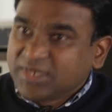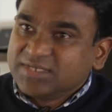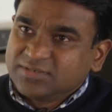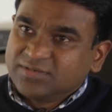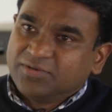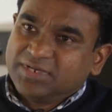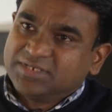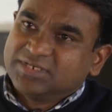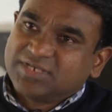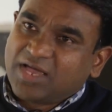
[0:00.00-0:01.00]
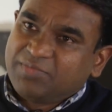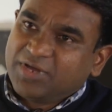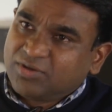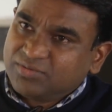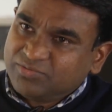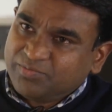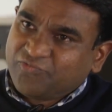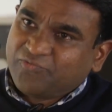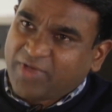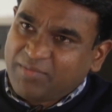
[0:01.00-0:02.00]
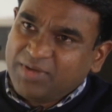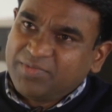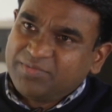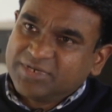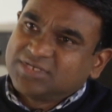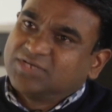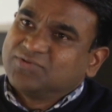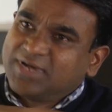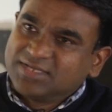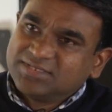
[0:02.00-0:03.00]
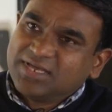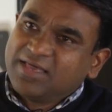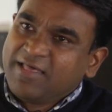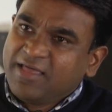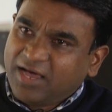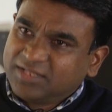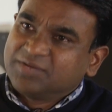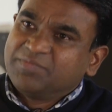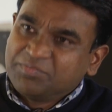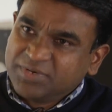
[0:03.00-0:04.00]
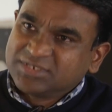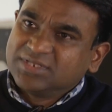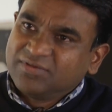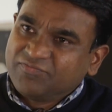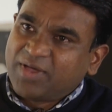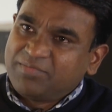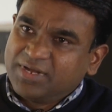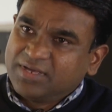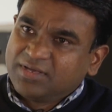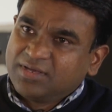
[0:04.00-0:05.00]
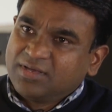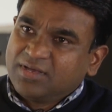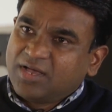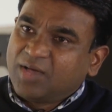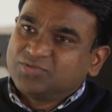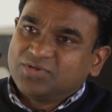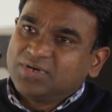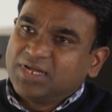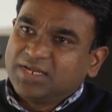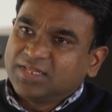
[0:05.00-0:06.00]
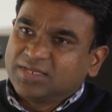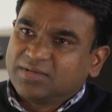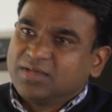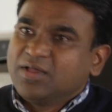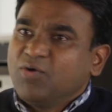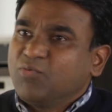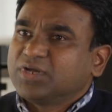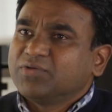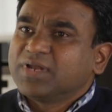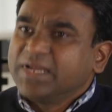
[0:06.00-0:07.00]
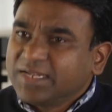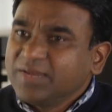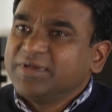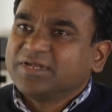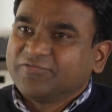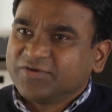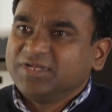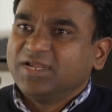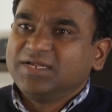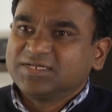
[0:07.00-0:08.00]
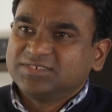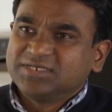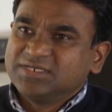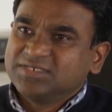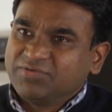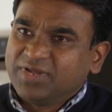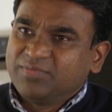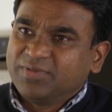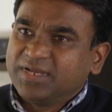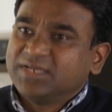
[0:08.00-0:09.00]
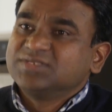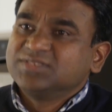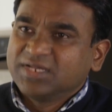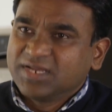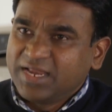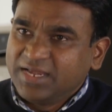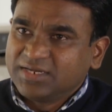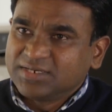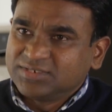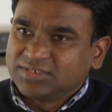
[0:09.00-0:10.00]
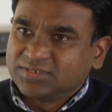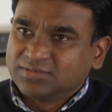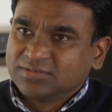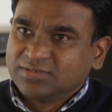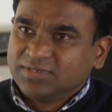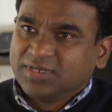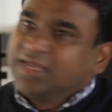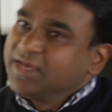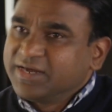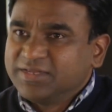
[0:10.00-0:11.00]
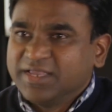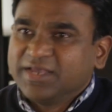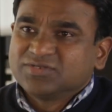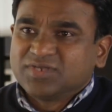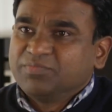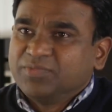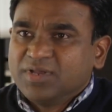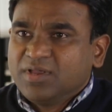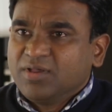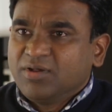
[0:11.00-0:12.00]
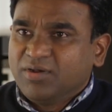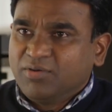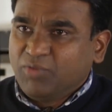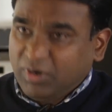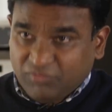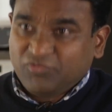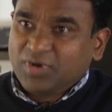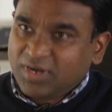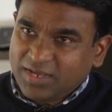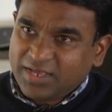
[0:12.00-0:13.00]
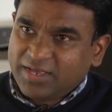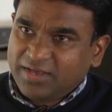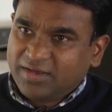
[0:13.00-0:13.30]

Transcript: what is it is happening on family members as well as the other members in the family. Absolutely nothing. Whatever little bit of literature is available, it is the grey literature. Here and there, some uh, wonderful